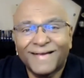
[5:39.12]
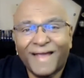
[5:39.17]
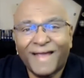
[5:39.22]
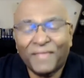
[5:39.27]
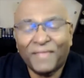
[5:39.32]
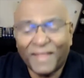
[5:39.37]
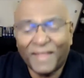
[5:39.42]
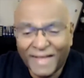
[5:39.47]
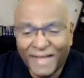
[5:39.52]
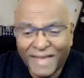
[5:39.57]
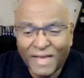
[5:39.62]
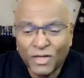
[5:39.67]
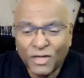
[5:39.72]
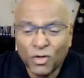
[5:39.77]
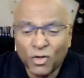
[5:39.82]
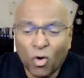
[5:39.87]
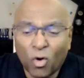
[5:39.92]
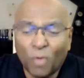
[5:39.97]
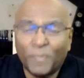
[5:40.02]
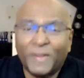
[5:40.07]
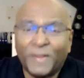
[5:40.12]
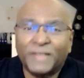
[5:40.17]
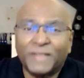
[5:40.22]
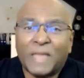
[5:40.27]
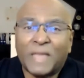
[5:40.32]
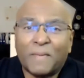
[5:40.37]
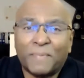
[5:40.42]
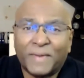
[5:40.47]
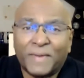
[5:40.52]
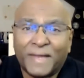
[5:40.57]
And then again, you hope that it's
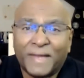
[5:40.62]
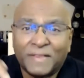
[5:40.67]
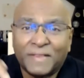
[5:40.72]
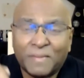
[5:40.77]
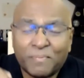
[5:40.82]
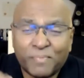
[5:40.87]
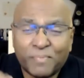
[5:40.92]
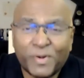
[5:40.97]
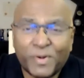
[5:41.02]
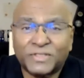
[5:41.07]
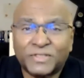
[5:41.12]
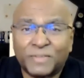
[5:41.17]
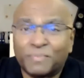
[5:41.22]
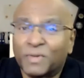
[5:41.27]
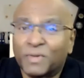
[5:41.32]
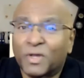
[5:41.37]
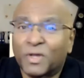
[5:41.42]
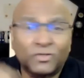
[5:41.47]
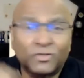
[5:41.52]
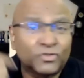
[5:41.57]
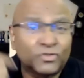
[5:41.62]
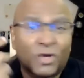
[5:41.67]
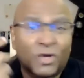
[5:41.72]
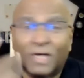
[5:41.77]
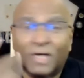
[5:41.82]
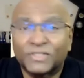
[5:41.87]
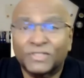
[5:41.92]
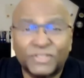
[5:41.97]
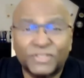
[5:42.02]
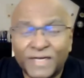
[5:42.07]
happening in the present because you
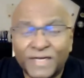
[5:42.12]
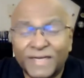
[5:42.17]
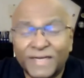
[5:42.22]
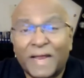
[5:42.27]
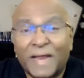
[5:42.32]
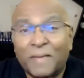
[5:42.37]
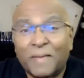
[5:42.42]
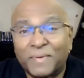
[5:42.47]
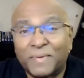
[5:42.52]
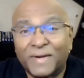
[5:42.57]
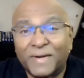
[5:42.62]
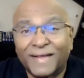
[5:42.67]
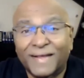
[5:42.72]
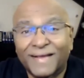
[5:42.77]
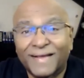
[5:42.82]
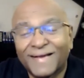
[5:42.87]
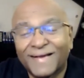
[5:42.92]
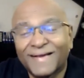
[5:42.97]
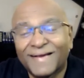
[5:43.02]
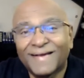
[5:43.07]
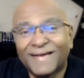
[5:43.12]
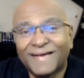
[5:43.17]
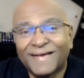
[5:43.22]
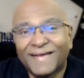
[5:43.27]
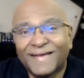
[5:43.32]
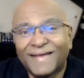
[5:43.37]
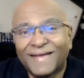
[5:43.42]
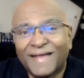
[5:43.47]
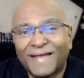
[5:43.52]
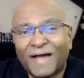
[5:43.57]
can't see it happening.
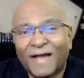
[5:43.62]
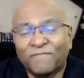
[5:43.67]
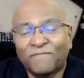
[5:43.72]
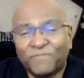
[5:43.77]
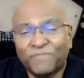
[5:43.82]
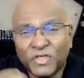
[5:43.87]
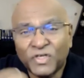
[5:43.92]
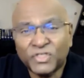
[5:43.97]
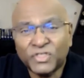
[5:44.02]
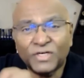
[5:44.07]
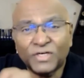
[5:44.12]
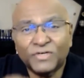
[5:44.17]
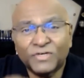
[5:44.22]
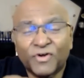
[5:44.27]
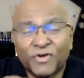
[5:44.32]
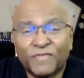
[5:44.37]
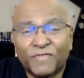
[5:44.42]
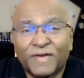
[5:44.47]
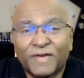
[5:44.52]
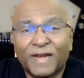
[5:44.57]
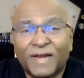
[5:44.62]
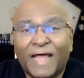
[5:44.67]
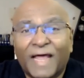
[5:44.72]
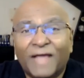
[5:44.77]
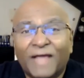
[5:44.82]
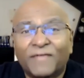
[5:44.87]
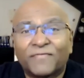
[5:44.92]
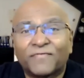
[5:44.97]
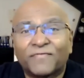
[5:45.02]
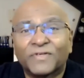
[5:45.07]
A vision-driven
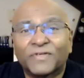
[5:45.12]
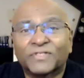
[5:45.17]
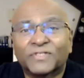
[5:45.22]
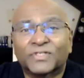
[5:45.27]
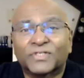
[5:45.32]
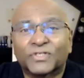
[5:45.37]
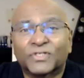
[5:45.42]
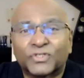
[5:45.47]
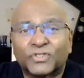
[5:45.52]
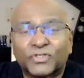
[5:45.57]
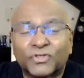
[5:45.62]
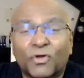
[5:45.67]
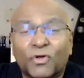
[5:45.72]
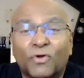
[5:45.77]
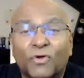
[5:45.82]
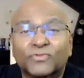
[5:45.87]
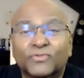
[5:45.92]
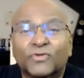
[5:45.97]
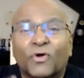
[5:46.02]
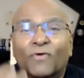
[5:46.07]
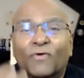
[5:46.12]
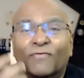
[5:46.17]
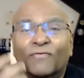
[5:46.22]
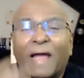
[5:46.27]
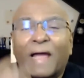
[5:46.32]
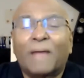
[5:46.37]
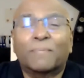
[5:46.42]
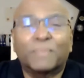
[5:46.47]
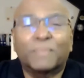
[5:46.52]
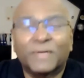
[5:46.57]
life is the source of
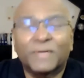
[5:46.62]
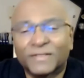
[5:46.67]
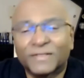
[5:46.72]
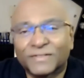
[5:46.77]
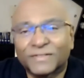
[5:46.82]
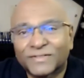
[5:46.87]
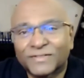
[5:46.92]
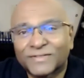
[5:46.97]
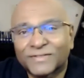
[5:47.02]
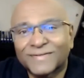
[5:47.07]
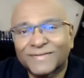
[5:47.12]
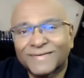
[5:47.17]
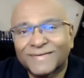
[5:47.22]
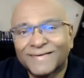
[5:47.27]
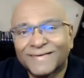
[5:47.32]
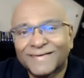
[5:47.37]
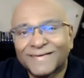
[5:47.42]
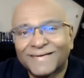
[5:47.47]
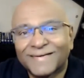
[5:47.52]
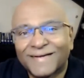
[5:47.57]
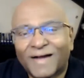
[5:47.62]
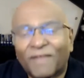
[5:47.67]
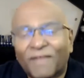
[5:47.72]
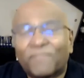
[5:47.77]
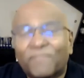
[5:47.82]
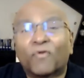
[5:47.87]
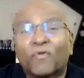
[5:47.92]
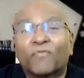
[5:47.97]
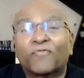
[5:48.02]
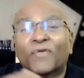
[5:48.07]
happiness. a
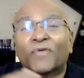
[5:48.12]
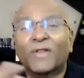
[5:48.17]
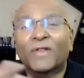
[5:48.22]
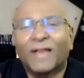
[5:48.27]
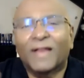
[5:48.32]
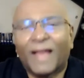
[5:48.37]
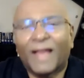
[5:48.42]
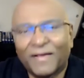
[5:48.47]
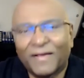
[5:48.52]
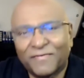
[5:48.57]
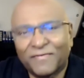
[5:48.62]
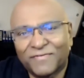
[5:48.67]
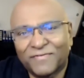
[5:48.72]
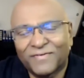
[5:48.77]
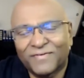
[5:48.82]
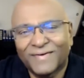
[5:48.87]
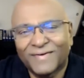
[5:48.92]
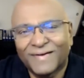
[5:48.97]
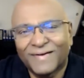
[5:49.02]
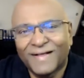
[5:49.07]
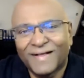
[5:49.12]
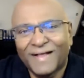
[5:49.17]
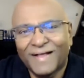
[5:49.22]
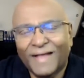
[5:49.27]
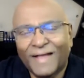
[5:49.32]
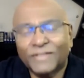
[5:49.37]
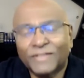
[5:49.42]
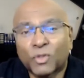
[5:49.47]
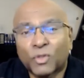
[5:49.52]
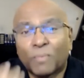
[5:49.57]
fulfilled life.
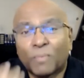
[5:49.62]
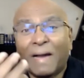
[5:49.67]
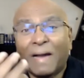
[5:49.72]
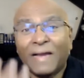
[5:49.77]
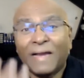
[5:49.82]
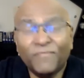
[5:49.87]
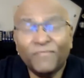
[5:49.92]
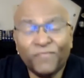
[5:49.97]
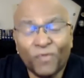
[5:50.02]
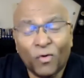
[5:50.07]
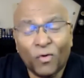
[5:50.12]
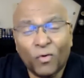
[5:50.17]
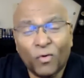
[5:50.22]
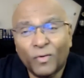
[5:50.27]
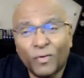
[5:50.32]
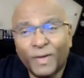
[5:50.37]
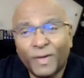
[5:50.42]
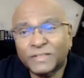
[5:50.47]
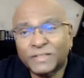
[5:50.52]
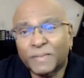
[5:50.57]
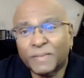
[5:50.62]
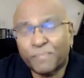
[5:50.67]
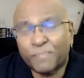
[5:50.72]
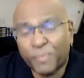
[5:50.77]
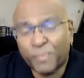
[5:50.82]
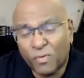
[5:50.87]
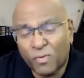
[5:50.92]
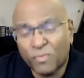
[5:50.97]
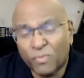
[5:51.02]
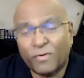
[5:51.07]
And so MindFlow is a
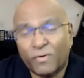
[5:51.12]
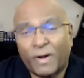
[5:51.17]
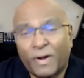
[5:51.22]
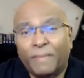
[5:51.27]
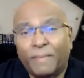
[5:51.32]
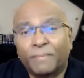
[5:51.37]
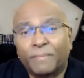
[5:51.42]
program